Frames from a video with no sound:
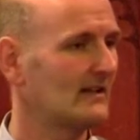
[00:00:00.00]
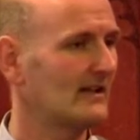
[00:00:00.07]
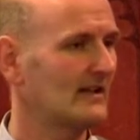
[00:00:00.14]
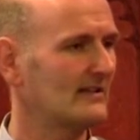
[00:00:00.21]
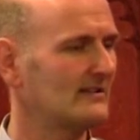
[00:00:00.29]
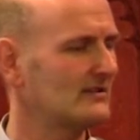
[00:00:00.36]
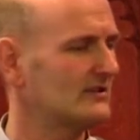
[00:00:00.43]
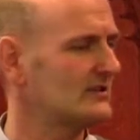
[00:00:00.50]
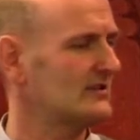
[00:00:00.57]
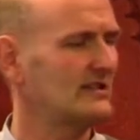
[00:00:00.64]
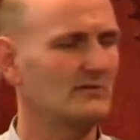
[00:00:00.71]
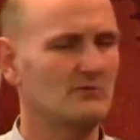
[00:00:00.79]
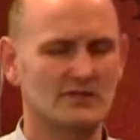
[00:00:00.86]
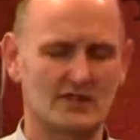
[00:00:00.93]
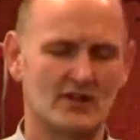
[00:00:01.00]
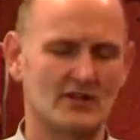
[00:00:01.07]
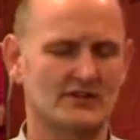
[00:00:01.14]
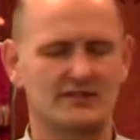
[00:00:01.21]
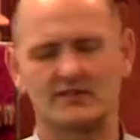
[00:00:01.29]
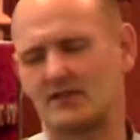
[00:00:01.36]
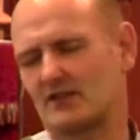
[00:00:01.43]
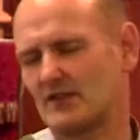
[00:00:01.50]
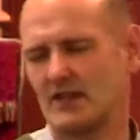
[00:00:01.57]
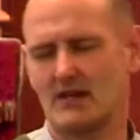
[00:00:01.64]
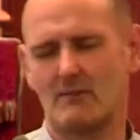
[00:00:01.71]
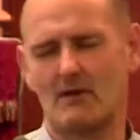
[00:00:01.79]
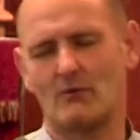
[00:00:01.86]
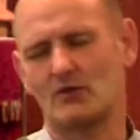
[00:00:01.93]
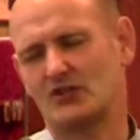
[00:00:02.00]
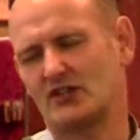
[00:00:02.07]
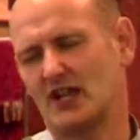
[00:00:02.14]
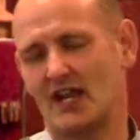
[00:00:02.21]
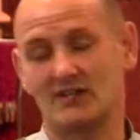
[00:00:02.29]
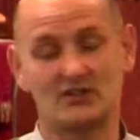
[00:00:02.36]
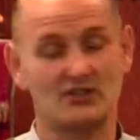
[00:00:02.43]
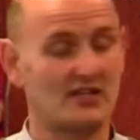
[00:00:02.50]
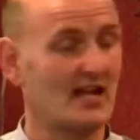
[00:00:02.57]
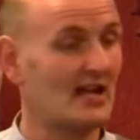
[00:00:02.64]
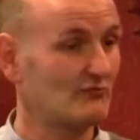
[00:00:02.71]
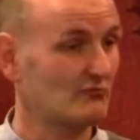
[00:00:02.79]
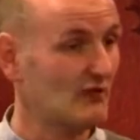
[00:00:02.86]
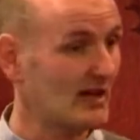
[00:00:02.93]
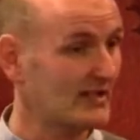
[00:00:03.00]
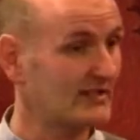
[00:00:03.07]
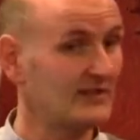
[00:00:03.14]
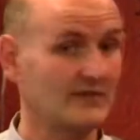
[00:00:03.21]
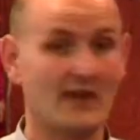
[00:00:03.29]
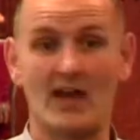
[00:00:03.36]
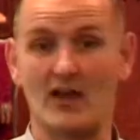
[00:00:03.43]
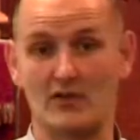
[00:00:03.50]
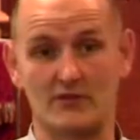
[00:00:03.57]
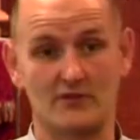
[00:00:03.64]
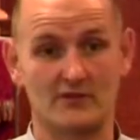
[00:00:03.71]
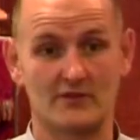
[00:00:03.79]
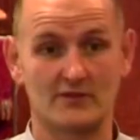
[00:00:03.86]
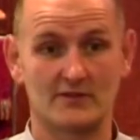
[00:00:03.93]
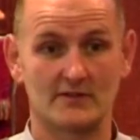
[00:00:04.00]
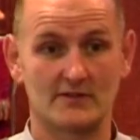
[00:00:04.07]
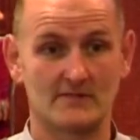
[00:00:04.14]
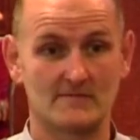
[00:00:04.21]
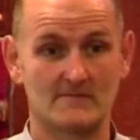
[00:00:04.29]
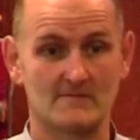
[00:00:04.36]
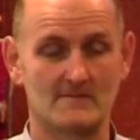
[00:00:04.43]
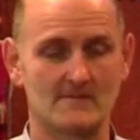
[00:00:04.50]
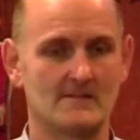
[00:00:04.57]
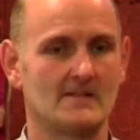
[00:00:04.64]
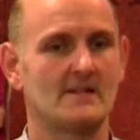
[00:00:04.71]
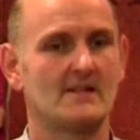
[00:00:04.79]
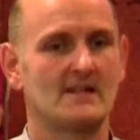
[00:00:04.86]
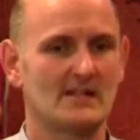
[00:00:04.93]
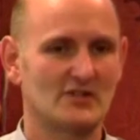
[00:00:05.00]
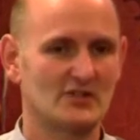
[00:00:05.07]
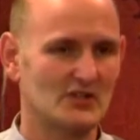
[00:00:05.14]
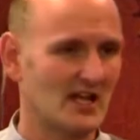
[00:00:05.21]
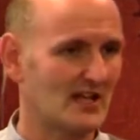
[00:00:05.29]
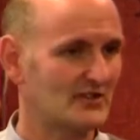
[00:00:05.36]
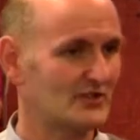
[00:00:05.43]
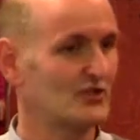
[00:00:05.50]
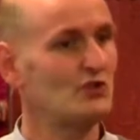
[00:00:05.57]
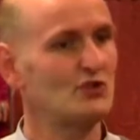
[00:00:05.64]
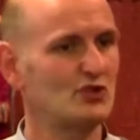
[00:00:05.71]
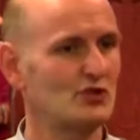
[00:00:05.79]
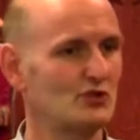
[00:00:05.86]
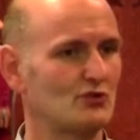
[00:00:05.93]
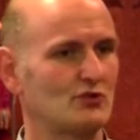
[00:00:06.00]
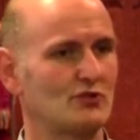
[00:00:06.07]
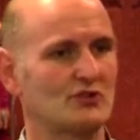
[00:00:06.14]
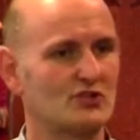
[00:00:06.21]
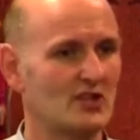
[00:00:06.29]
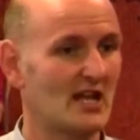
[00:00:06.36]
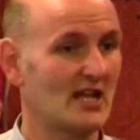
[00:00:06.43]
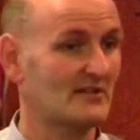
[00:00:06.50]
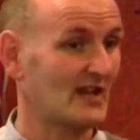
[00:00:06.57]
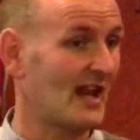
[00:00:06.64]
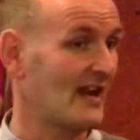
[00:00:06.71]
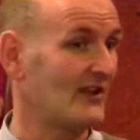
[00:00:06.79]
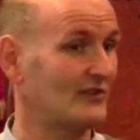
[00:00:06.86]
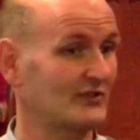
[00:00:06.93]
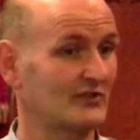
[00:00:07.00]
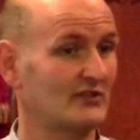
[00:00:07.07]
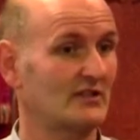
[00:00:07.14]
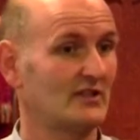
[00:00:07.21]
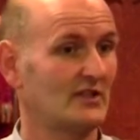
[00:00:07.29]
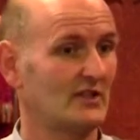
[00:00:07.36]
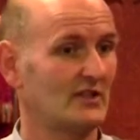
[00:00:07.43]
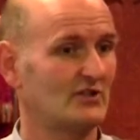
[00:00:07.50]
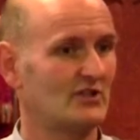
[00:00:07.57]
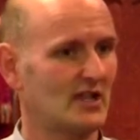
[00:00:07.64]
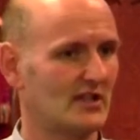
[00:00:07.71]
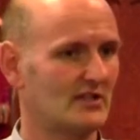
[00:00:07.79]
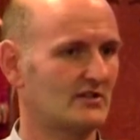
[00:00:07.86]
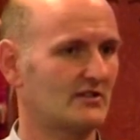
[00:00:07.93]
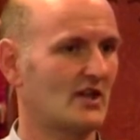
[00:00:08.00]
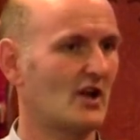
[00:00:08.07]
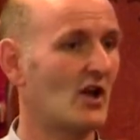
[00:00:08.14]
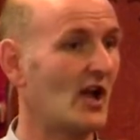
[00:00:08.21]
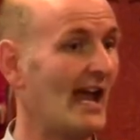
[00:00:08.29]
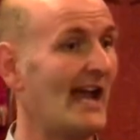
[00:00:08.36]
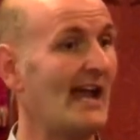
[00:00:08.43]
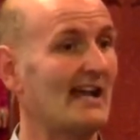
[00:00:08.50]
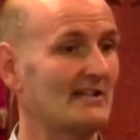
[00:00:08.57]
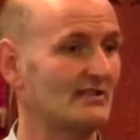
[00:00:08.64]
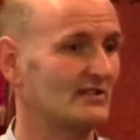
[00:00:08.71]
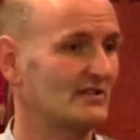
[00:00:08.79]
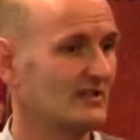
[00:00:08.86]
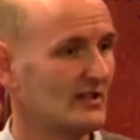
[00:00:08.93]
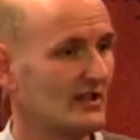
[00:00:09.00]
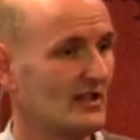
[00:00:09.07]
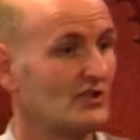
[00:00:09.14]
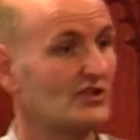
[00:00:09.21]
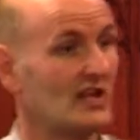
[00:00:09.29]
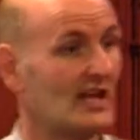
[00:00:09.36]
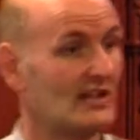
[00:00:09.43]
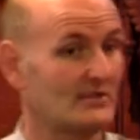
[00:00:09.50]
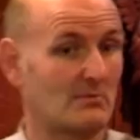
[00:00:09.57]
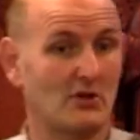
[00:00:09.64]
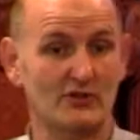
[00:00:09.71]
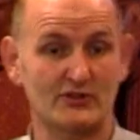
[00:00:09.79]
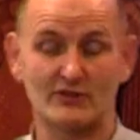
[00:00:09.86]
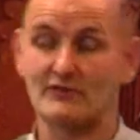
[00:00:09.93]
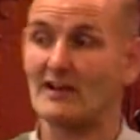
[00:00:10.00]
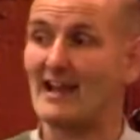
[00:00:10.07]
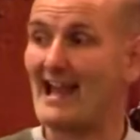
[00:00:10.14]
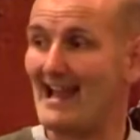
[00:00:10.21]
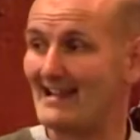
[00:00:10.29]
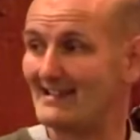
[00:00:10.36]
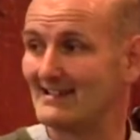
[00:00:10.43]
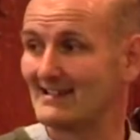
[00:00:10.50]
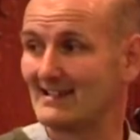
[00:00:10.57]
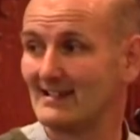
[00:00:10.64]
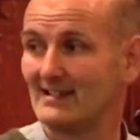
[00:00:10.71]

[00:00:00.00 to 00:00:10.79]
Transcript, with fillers: And she was asked to think about what she had, and she had relative health. She has two children, she has a house, she has her hands, she has a plot of land,